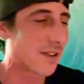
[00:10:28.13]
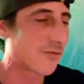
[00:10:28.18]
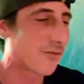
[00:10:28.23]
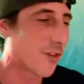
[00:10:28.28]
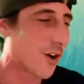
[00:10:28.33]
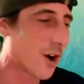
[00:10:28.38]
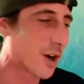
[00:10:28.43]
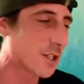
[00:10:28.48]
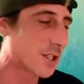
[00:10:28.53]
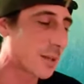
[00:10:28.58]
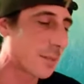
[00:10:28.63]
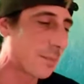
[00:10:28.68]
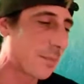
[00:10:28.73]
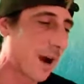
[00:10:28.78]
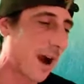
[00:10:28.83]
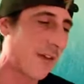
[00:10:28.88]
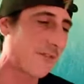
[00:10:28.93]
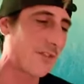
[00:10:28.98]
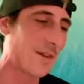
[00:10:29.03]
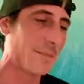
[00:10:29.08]
first
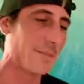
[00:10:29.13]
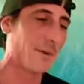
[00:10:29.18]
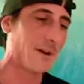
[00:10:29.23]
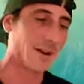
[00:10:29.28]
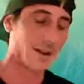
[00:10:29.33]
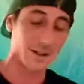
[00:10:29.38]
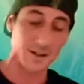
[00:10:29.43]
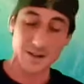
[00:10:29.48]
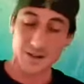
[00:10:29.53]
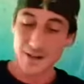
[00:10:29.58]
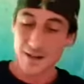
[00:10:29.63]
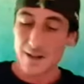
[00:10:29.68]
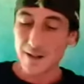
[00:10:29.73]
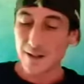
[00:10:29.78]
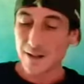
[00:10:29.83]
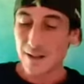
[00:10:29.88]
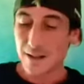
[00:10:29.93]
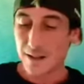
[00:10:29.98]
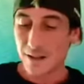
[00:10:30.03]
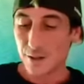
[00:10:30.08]
profit book.
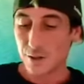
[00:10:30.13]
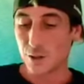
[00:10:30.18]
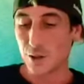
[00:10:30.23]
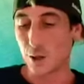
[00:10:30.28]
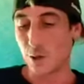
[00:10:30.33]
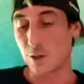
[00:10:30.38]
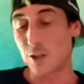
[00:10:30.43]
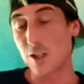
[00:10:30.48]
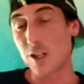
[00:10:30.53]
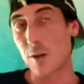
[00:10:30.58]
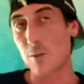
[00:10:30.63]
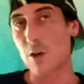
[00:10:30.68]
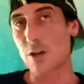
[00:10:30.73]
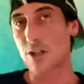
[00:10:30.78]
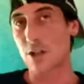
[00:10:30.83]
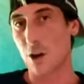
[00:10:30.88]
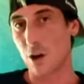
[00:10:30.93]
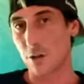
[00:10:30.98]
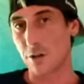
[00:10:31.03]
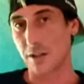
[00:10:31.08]
Dude, someone
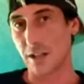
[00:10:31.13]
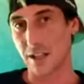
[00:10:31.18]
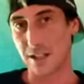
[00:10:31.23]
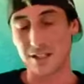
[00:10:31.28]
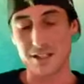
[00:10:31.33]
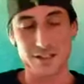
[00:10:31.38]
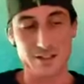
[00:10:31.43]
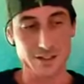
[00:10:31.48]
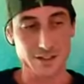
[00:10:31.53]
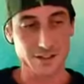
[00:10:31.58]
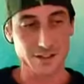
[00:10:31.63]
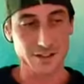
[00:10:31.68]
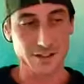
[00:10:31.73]
called this.